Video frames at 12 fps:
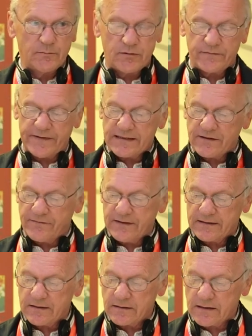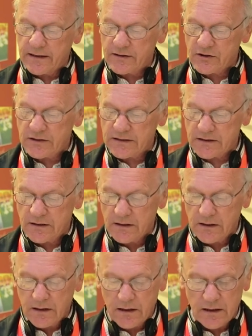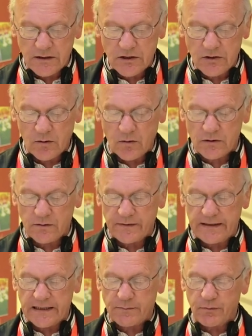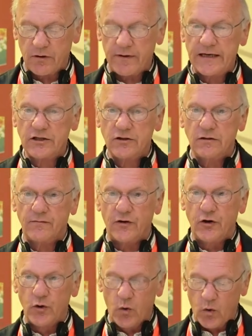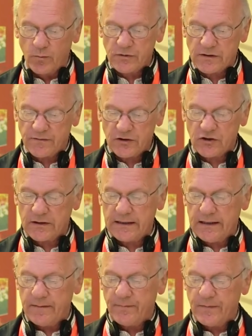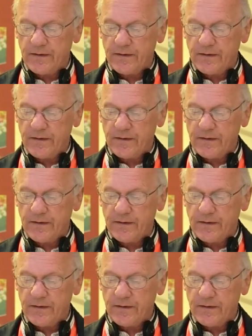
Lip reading: Professor Viktor Kurdjic has talked of an exploration of the norms of the Sharia,